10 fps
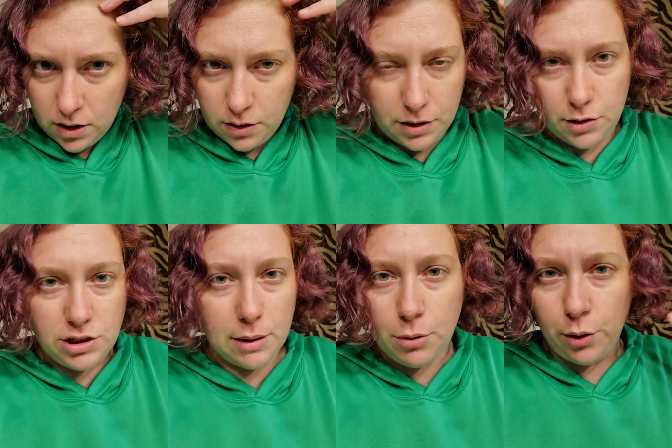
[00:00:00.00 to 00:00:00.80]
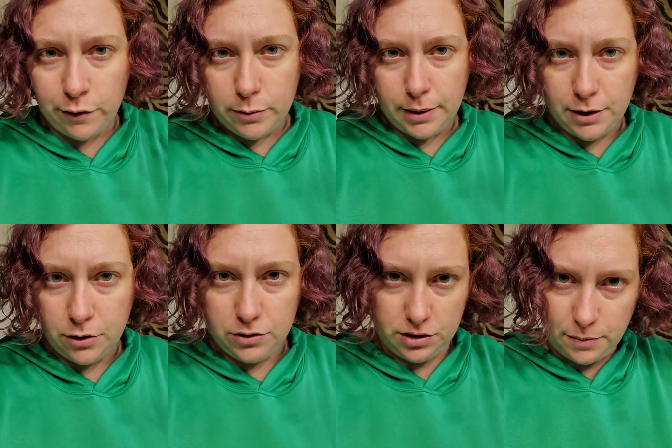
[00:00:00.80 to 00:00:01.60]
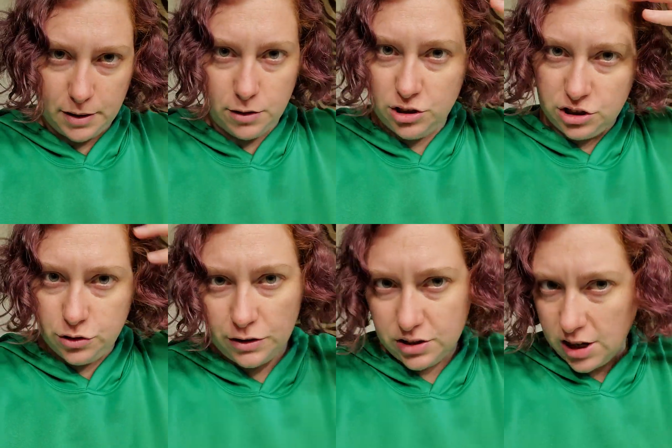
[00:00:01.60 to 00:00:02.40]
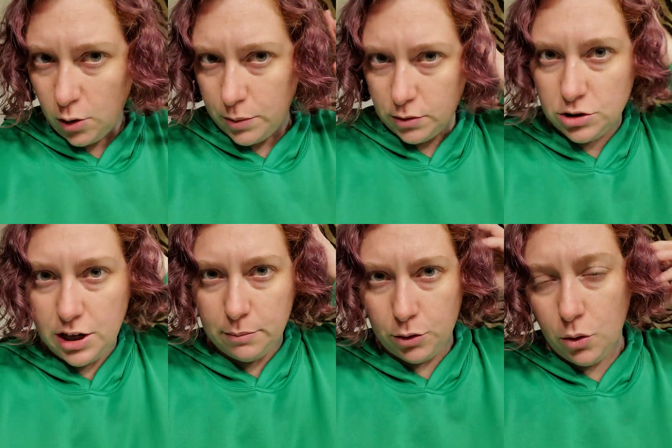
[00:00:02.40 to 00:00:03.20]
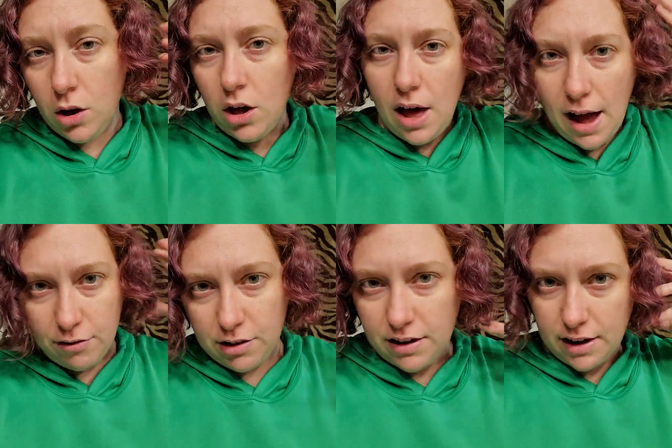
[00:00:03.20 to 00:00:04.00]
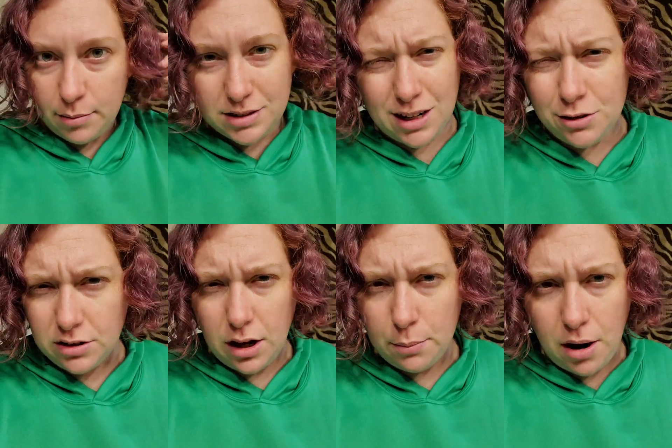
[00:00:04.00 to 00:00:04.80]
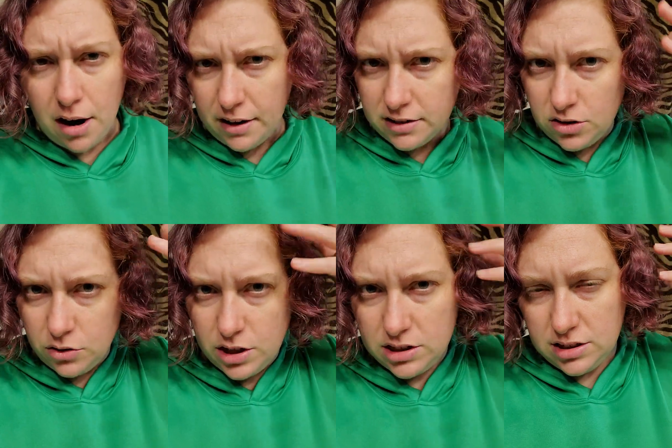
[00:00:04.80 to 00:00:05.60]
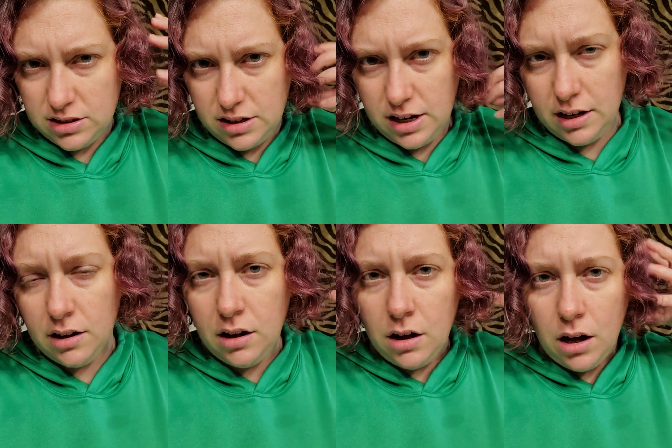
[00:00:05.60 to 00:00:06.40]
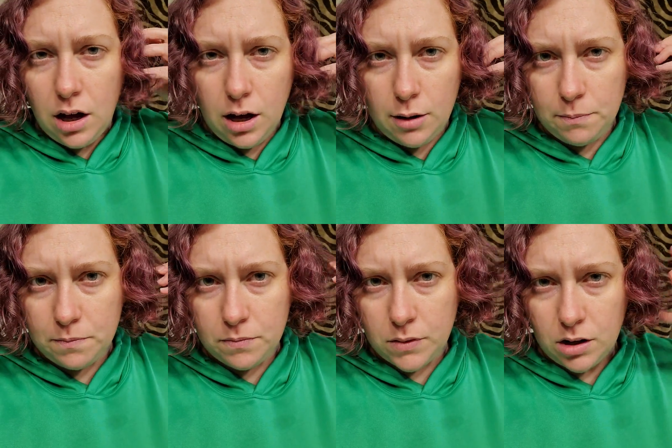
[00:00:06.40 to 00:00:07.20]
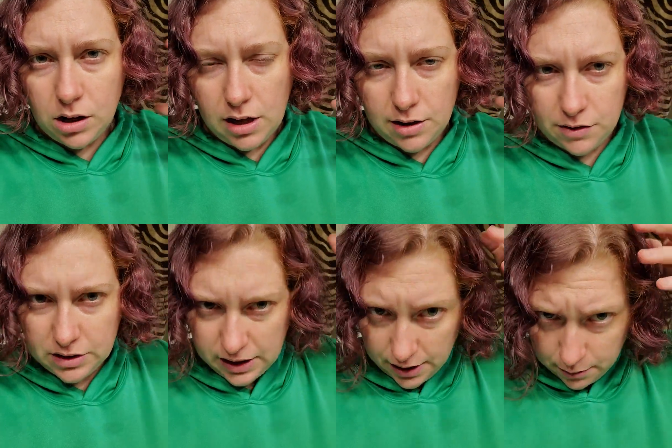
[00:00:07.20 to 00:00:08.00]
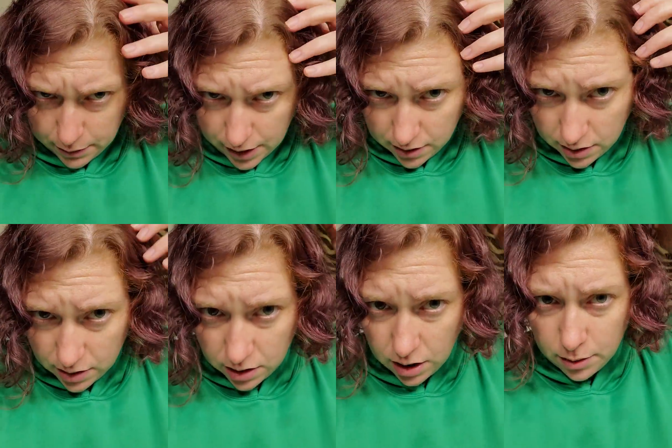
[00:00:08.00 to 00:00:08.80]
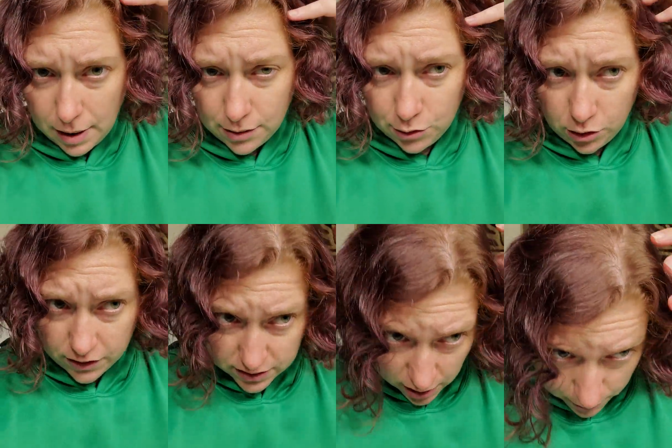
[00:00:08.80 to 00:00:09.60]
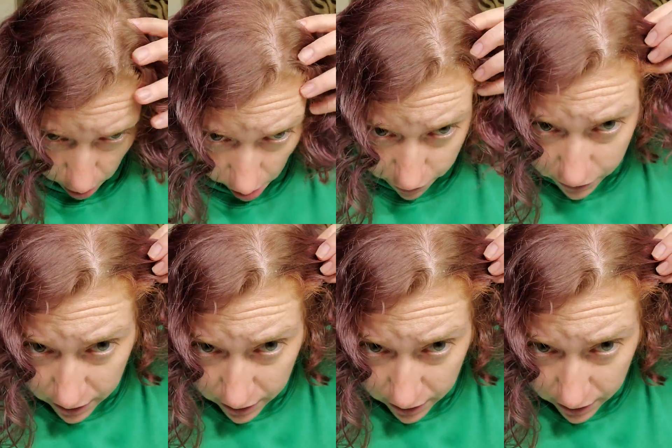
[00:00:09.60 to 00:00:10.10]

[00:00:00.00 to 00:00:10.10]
when you shampoo, everybody knows, I mean, you just do your scalp, you don't shampoo everything. Plus I don't use a lot of products, so that doesn't need a lot of clean. But I don't know if it's coming off